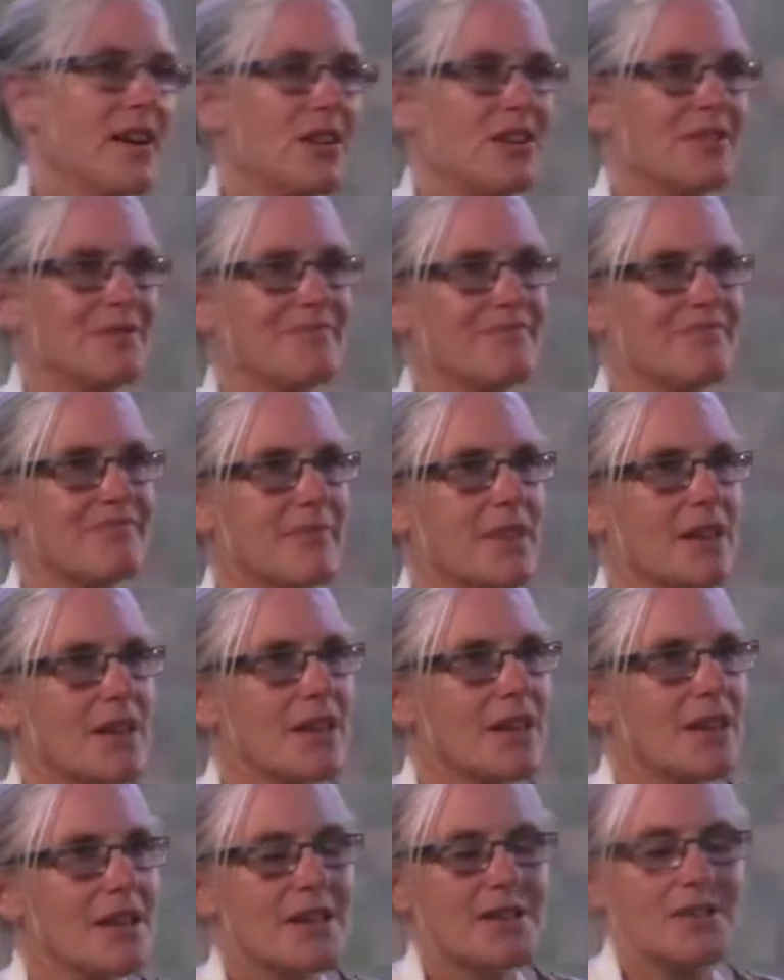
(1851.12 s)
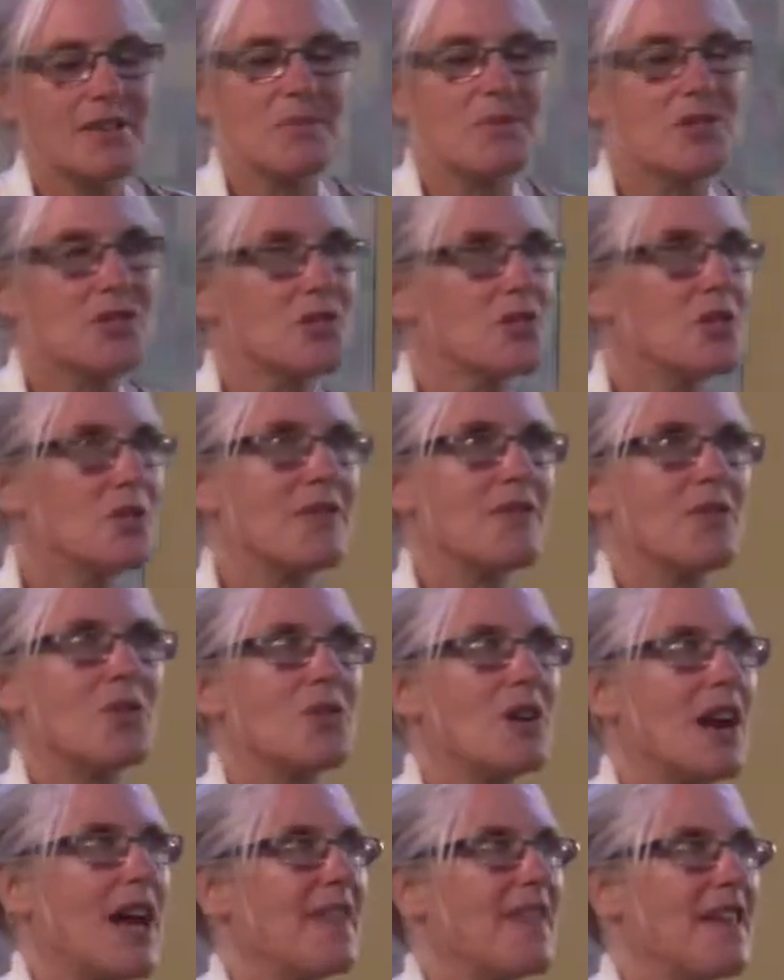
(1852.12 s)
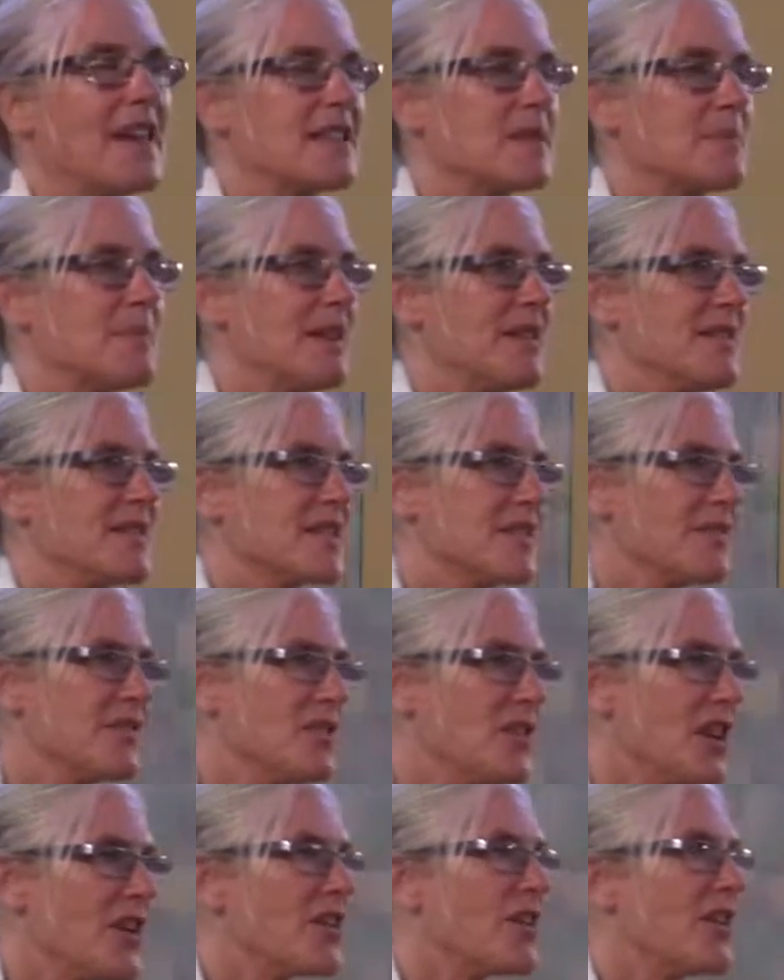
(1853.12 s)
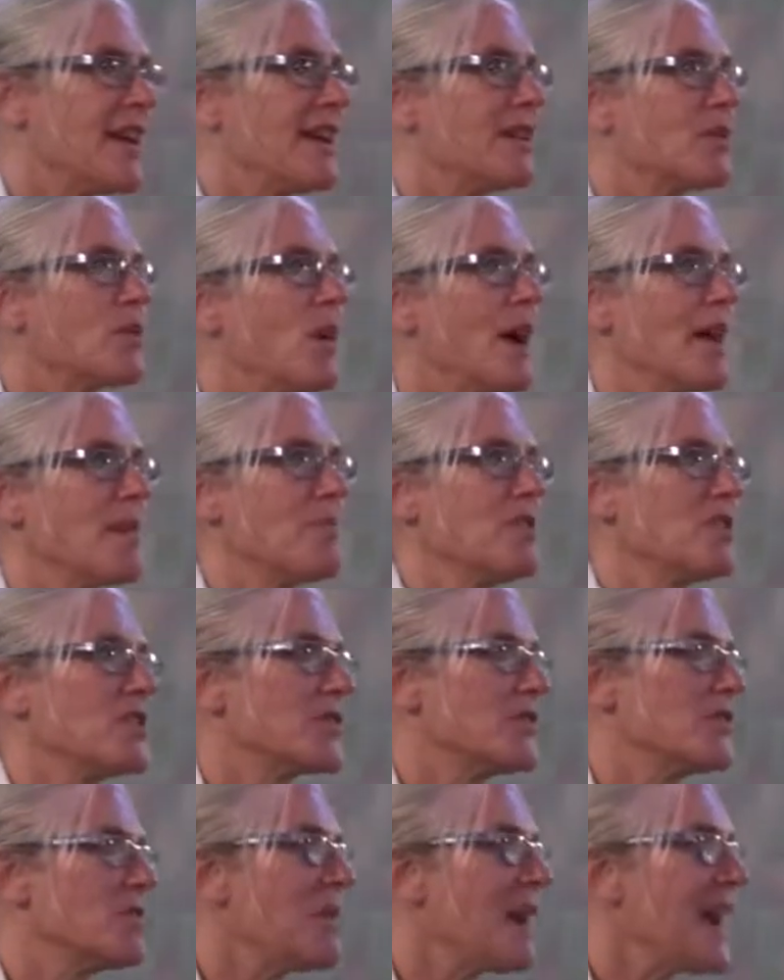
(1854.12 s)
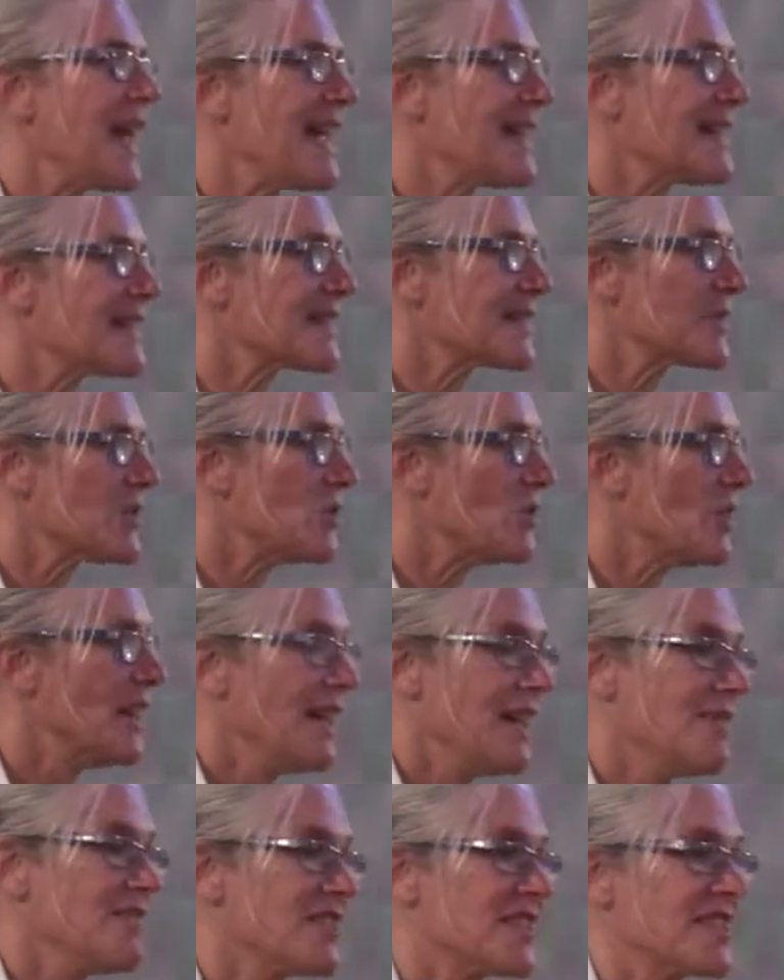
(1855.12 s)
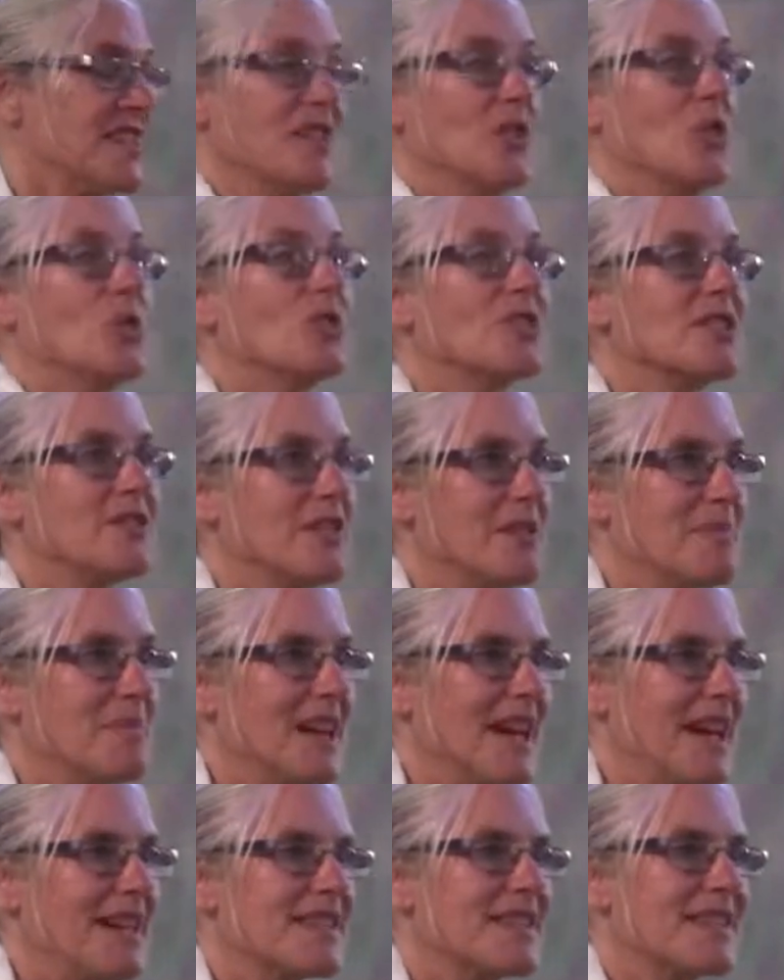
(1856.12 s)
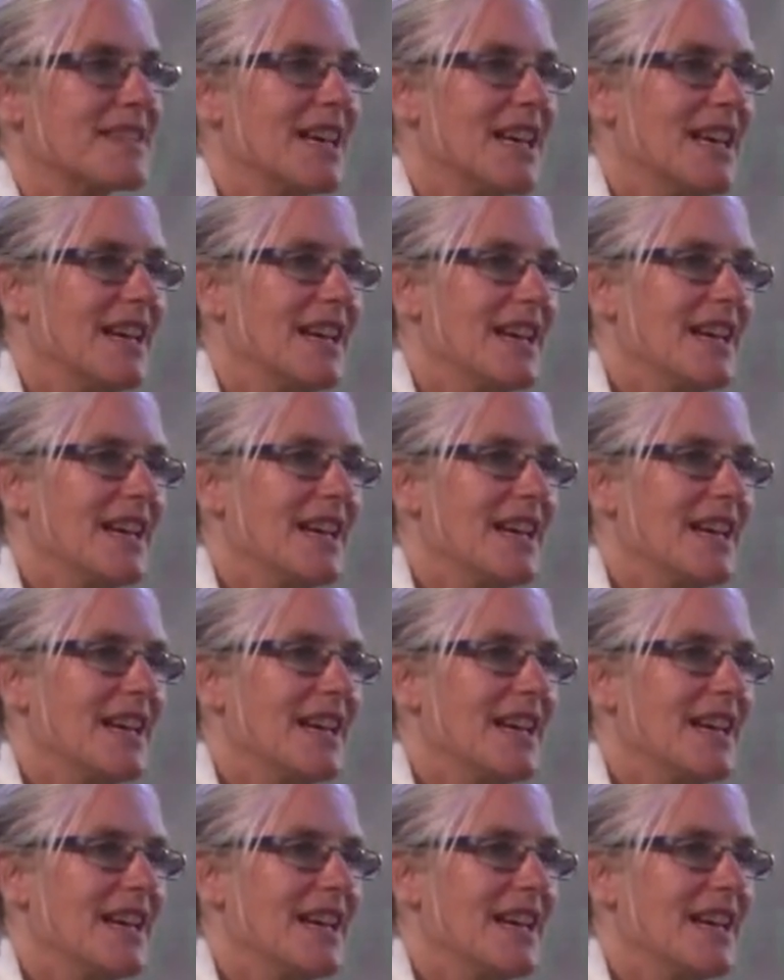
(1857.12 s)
on. So I'm sure we've all had the experience of, you're in quite a beautiful place or you're just in an ordinary place.